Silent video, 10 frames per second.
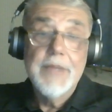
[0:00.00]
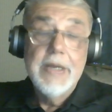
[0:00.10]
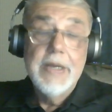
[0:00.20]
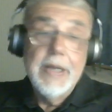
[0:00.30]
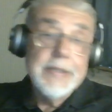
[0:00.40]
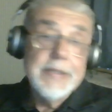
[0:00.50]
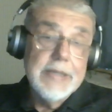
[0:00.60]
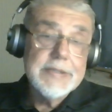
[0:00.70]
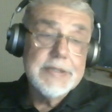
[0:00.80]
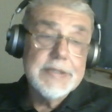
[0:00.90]
And that's
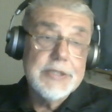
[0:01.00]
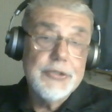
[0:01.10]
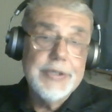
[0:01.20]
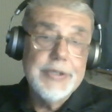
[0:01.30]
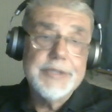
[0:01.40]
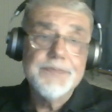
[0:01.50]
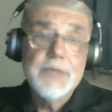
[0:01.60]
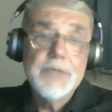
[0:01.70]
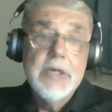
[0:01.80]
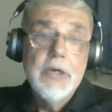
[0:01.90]
the situation.
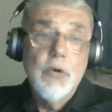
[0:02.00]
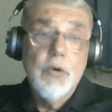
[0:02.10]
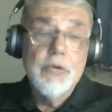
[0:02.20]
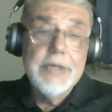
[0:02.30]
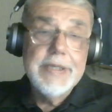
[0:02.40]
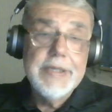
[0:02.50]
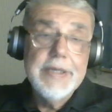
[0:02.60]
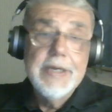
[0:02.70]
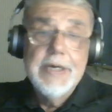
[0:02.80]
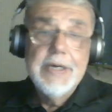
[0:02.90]
Already,
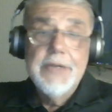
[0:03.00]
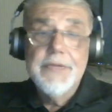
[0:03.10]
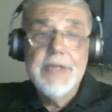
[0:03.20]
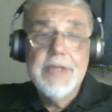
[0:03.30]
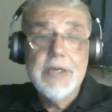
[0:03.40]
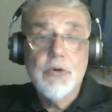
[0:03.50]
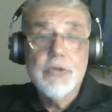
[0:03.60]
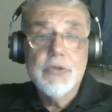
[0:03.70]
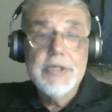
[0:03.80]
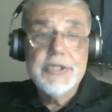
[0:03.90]
the
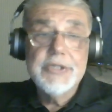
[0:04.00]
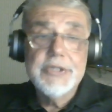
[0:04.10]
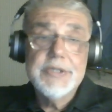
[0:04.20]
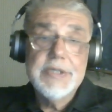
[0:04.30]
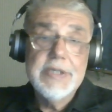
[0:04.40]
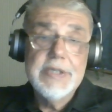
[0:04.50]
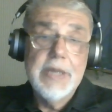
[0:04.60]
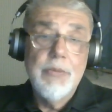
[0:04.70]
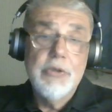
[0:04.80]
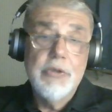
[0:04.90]
conditions in the
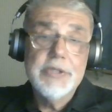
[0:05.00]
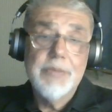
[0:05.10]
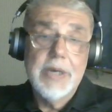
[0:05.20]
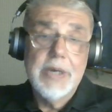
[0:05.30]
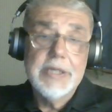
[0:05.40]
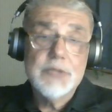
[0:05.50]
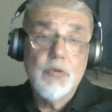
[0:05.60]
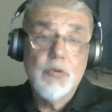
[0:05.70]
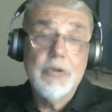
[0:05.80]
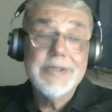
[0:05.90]
emerging markets
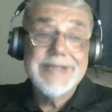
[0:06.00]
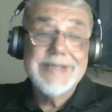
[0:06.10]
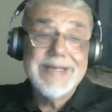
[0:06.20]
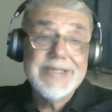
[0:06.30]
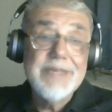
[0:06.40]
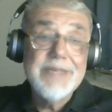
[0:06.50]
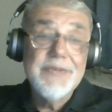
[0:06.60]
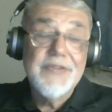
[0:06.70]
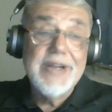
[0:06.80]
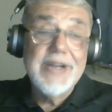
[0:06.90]
world is extremely
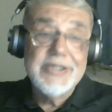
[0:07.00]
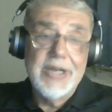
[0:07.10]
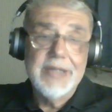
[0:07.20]
fragile.